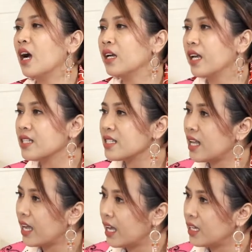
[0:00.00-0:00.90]
youngest
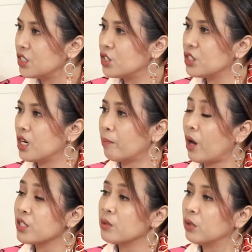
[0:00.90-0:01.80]
na age na
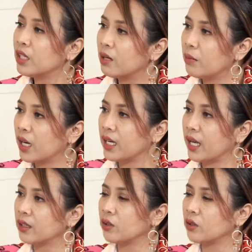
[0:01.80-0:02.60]
possible ka makaget